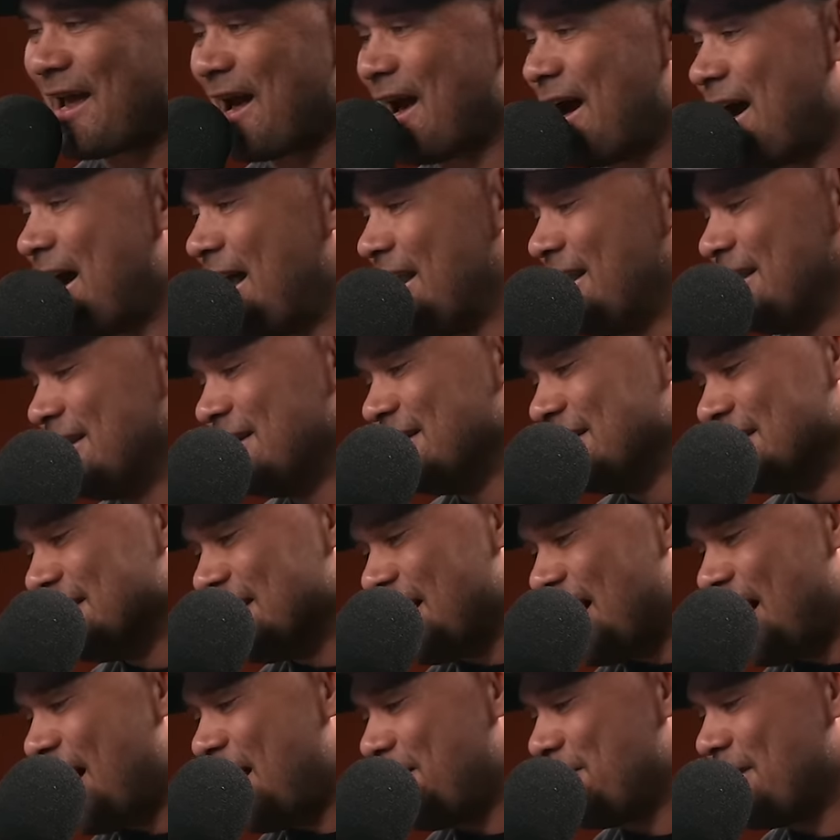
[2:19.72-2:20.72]
cart.
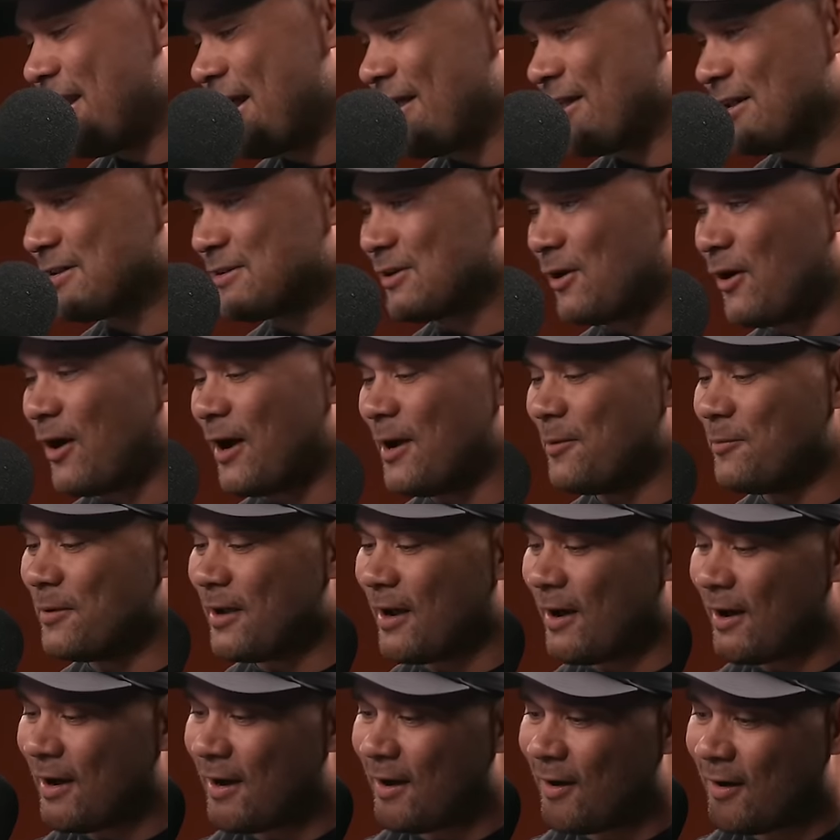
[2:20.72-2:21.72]
Um, and at the time,
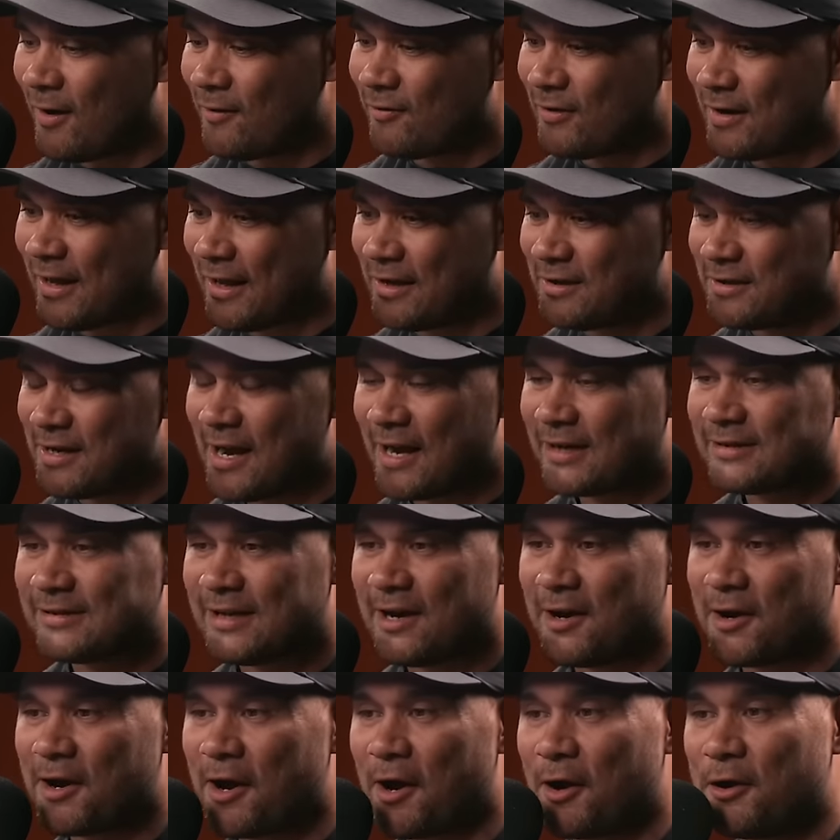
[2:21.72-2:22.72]
uh, Ivan Henjak's
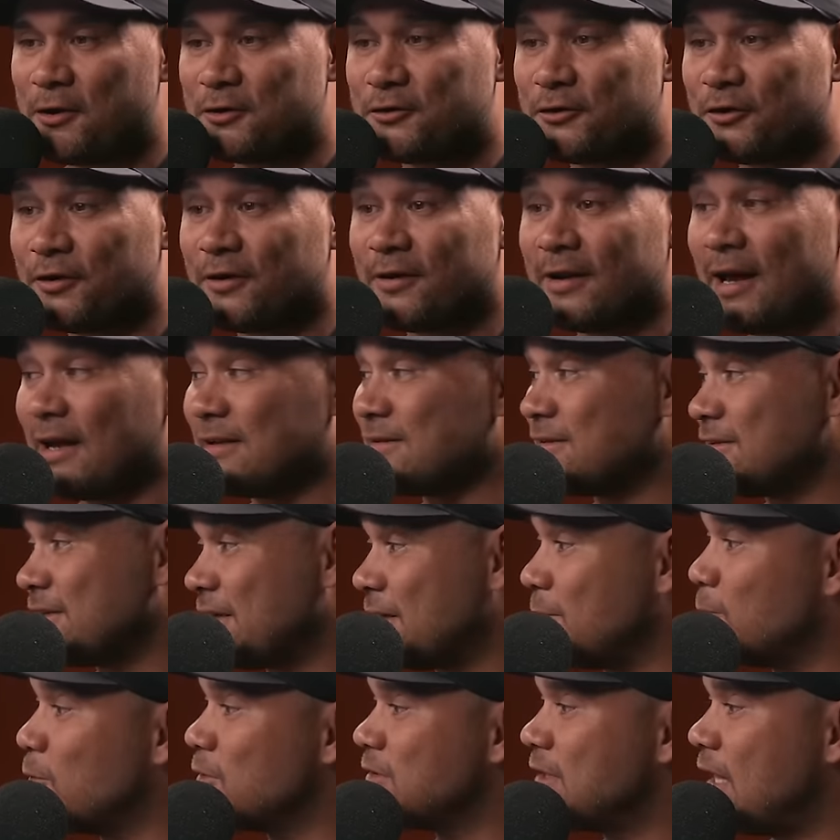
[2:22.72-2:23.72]
our coach and has
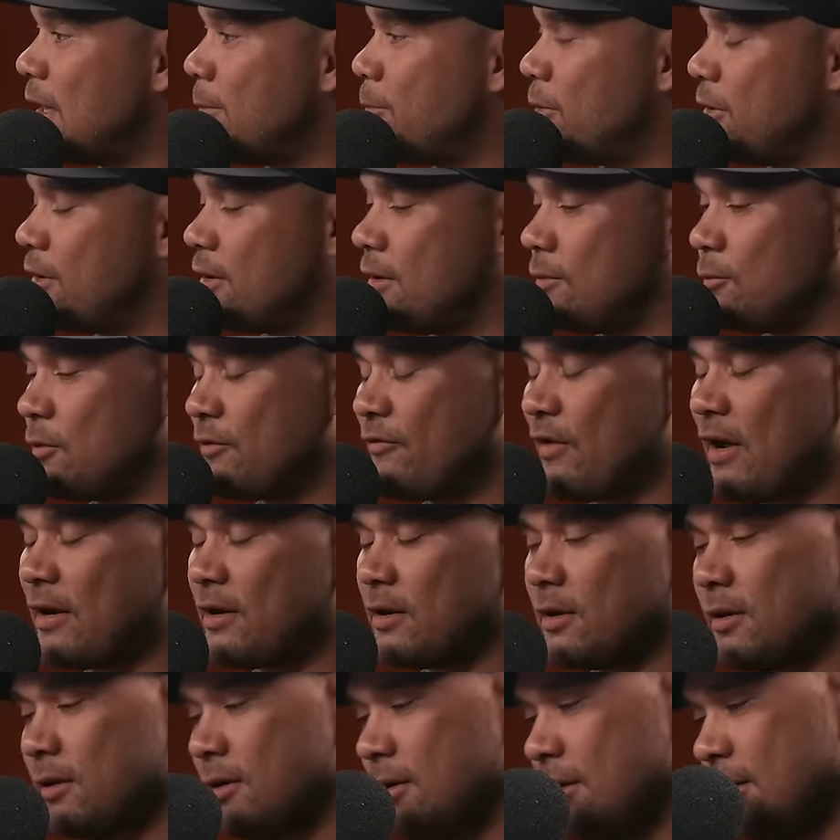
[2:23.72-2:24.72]
seen what's happened, and we've had
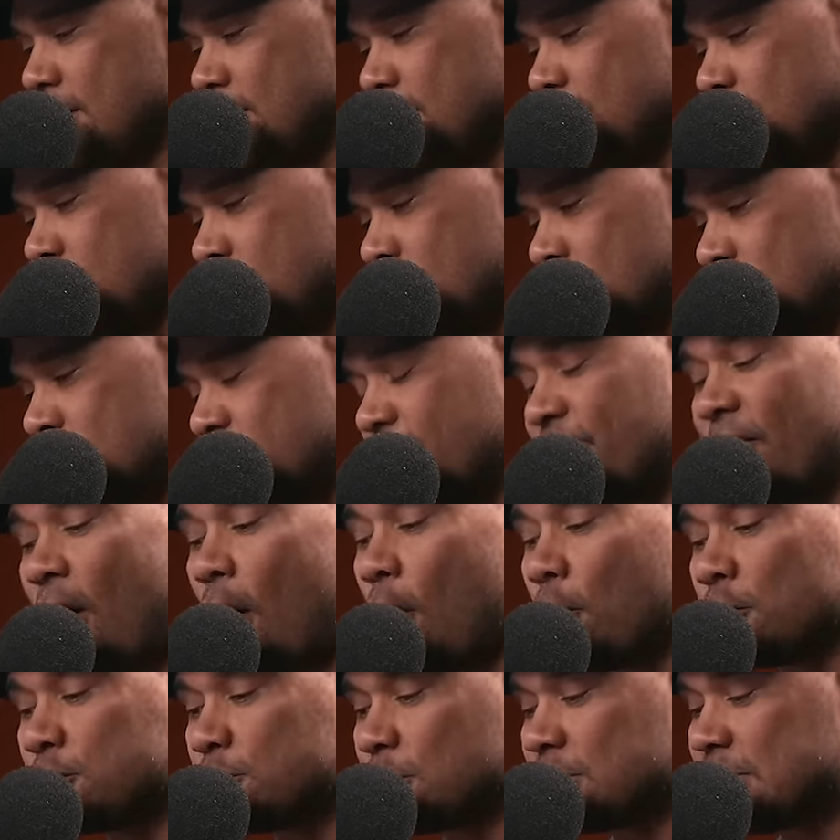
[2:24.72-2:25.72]
to
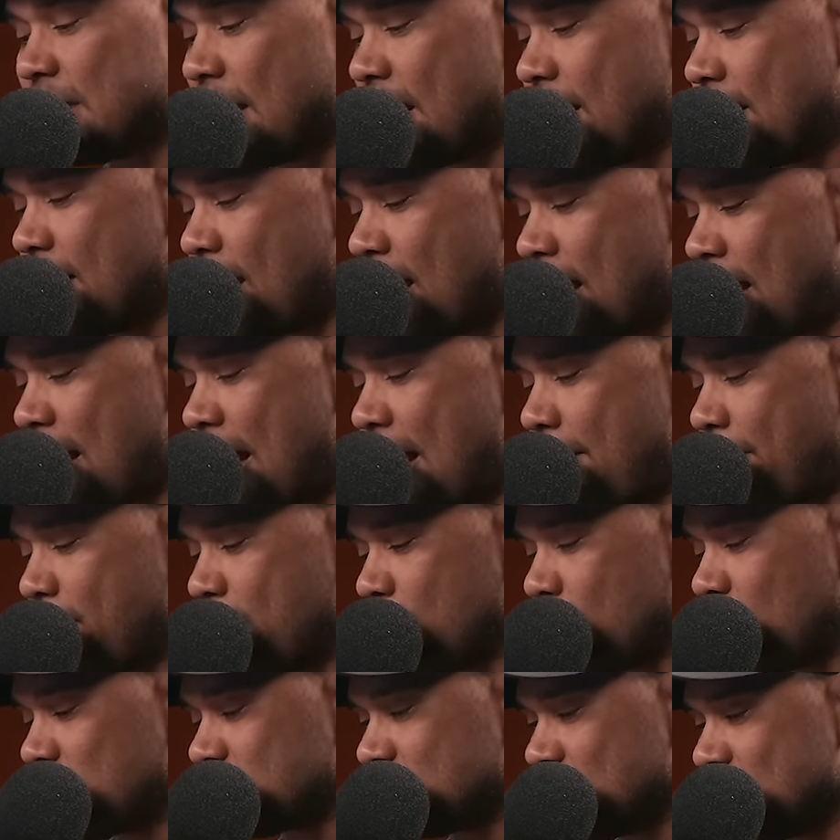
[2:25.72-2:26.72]
divulge what uh, happened
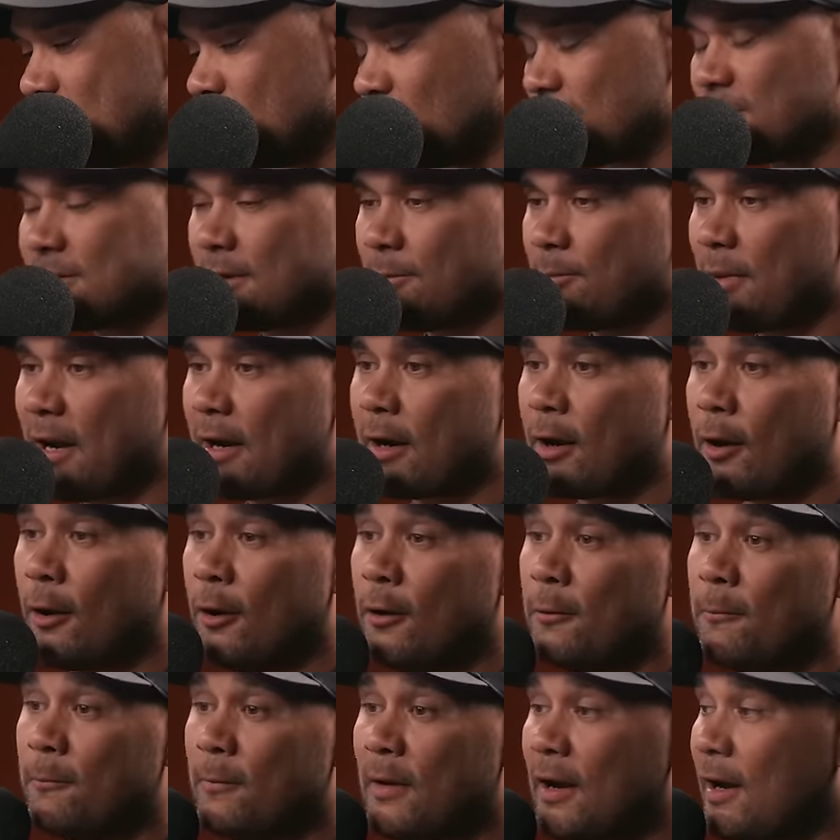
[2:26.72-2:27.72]
to us. He got sent back
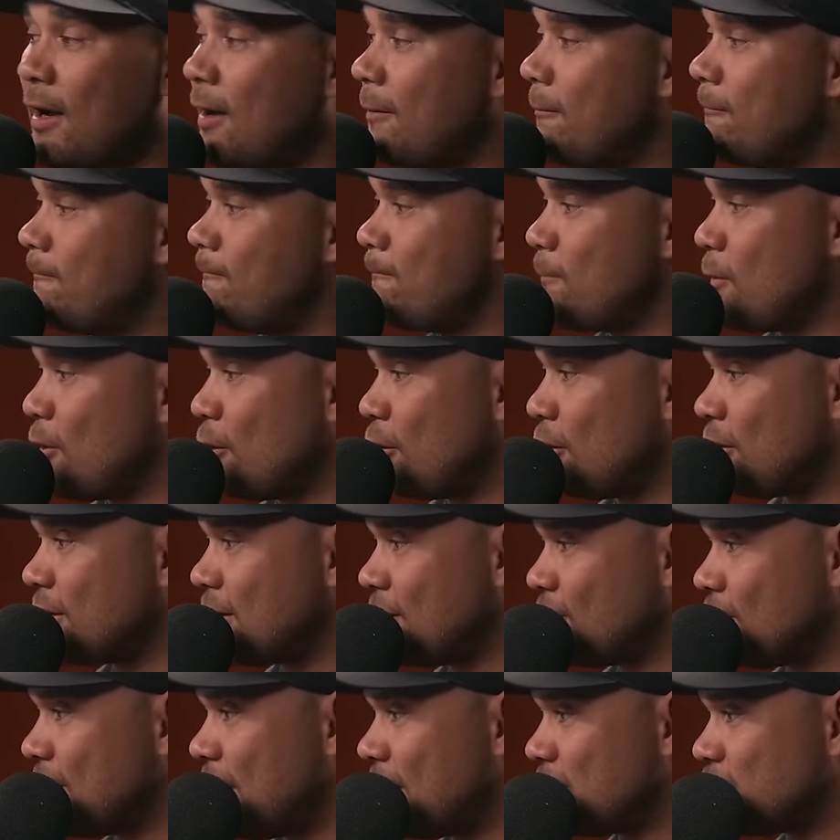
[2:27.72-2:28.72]
home um,
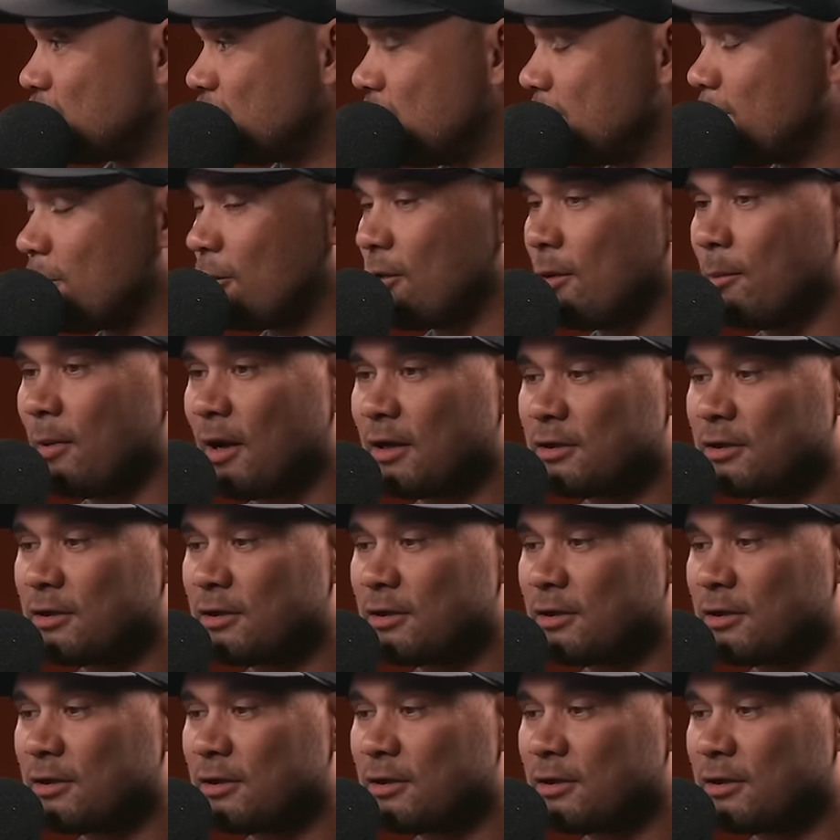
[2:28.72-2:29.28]
early on that trip, on the